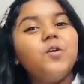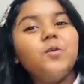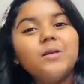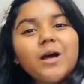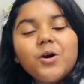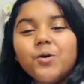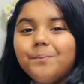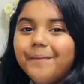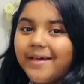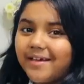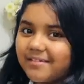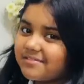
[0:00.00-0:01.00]
hula
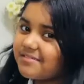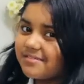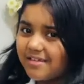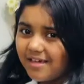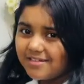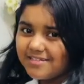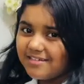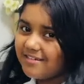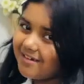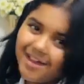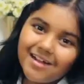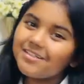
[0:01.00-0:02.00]
hooping,
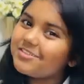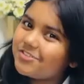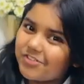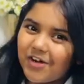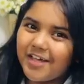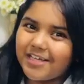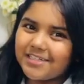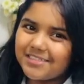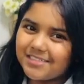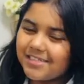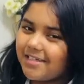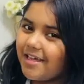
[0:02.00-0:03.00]
skating and drawing.